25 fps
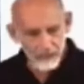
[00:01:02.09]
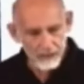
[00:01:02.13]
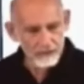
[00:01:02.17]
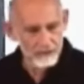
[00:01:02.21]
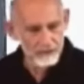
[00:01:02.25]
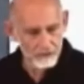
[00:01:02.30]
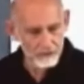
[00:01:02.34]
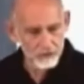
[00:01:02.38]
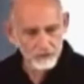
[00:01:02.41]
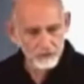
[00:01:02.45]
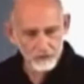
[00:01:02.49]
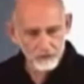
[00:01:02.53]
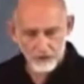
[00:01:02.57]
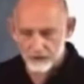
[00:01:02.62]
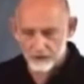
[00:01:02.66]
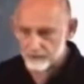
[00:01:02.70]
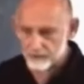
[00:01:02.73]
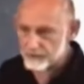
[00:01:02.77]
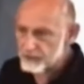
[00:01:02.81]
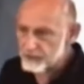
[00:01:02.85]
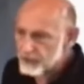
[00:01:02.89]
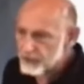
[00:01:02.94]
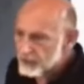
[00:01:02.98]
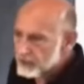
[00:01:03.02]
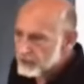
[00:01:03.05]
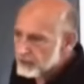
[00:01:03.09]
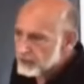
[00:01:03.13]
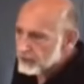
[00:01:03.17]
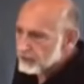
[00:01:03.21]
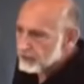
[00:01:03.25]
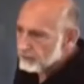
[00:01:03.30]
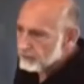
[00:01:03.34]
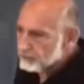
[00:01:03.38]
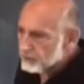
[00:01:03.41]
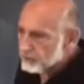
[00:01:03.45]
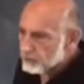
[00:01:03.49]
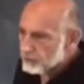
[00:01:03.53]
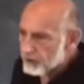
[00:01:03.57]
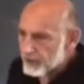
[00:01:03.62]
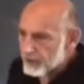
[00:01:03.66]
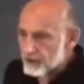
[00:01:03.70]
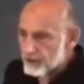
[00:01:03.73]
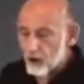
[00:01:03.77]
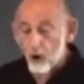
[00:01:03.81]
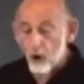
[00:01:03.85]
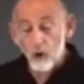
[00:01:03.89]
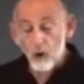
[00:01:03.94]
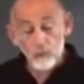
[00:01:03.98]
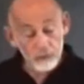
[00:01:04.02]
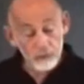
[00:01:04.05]
let's use sentiment, for an
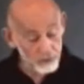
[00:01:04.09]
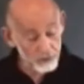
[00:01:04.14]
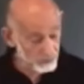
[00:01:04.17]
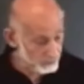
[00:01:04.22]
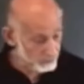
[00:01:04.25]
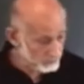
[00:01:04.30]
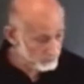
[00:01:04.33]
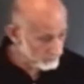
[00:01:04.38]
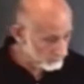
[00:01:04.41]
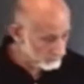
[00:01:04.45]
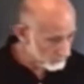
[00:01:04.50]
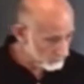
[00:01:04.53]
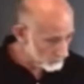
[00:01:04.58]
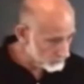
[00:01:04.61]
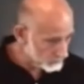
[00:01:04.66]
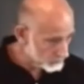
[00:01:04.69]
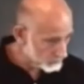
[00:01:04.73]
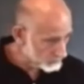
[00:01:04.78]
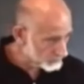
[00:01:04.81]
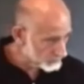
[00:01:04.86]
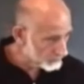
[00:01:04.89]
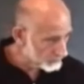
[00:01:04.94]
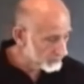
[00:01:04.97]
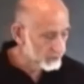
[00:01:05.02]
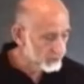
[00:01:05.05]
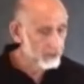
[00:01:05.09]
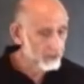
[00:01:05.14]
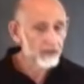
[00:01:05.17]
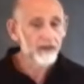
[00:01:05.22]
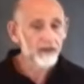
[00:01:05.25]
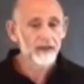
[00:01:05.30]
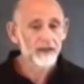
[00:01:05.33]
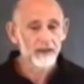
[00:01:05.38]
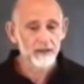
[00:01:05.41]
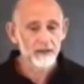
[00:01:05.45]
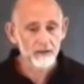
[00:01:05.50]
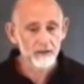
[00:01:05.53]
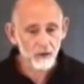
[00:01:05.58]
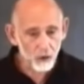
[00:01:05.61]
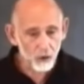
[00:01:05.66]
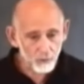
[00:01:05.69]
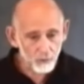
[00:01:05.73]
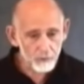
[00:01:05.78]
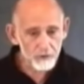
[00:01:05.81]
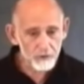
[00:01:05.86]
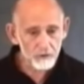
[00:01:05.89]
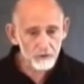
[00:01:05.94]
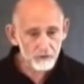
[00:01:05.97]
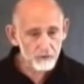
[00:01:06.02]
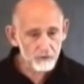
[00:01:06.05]
open universe. An
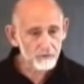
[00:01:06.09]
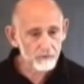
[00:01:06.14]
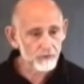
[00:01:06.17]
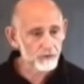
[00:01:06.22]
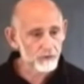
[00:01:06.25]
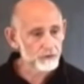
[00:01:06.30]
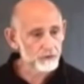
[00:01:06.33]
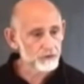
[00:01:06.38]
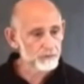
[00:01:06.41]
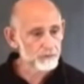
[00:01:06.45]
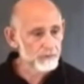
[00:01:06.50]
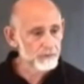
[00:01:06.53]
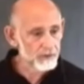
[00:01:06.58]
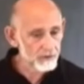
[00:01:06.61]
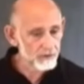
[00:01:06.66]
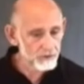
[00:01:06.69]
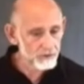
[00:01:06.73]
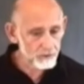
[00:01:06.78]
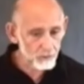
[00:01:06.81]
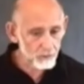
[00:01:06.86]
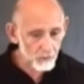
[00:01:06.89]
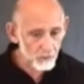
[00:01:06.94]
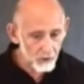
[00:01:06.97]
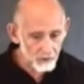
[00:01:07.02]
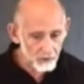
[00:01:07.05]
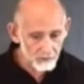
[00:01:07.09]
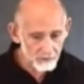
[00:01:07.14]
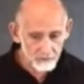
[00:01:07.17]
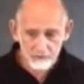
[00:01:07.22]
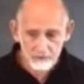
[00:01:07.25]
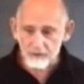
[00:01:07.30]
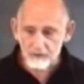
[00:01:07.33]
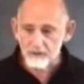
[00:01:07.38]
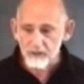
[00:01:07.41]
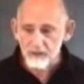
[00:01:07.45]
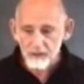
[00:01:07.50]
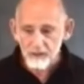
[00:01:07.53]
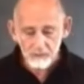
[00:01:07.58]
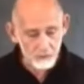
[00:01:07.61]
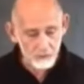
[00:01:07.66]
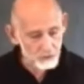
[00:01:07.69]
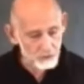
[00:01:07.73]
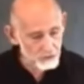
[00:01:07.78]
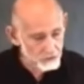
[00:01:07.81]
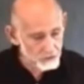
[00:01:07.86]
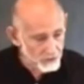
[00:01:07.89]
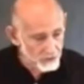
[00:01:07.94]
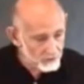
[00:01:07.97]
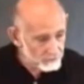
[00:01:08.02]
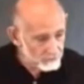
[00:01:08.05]
open universe means one which
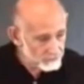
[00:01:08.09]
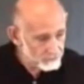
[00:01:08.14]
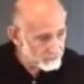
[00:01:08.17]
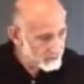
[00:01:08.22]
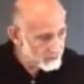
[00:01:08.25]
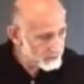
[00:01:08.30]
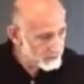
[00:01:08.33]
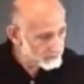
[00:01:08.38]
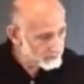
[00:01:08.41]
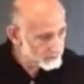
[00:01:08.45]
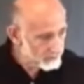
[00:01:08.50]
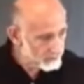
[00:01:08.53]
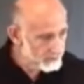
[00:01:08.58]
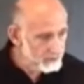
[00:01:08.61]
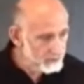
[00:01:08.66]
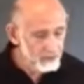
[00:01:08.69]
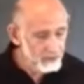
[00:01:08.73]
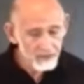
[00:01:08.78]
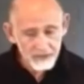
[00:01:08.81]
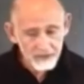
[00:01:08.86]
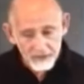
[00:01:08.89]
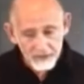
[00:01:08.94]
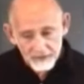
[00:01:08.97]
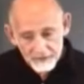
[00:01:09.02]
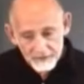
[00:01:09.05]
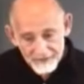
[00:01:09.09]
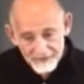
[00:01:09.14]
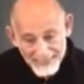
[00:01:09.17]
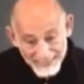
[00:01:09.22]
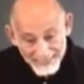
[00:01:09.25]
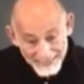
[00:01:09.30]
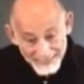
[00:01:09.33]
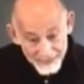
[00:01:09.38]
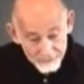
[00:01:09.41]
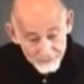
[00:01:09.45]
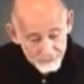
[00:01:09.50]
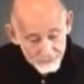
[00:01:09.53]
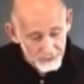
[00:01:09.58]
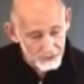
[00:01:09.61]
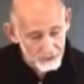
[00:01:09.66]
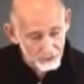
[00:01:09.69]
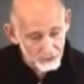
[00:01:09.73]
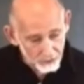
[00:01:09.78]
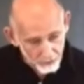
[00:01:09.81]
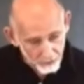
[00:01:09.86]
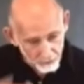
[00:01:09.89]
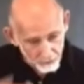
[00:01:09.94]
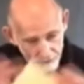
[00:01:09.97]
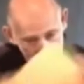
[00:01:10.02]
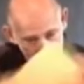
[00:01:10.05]
is infinite, negatively
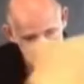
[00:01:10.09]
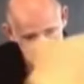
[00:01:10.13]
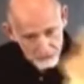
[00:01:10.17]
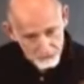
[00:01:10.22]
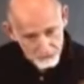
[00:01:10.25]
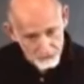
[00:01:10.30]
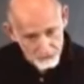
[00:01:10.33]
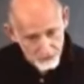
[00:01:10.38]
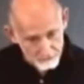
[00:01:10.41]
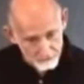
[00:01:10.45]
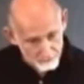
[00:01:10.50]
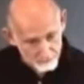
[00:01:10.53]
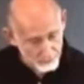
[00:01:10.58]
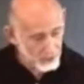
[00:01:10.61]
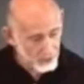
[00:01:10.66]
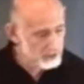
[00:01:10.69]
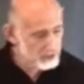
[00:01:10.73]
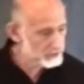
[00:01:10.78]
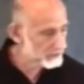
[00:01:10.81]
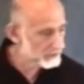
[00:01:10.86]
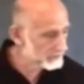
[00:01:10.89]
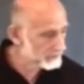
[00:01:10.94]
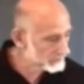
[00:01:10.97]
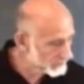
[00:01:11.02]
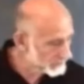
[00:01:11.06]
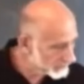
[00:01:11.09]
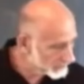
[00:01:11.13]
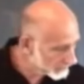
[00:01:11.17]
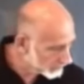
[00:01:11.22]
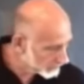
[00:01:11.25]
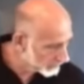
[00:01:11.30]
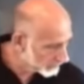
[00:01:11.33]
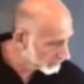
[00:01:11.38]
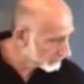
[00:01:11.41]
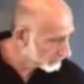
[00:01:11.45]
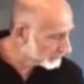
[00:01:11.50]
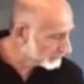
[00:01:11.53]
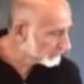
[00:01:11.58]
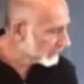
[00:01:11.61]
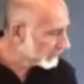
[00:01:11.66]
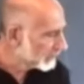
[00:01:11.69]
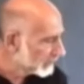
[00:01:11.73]
curved instead of positively curved.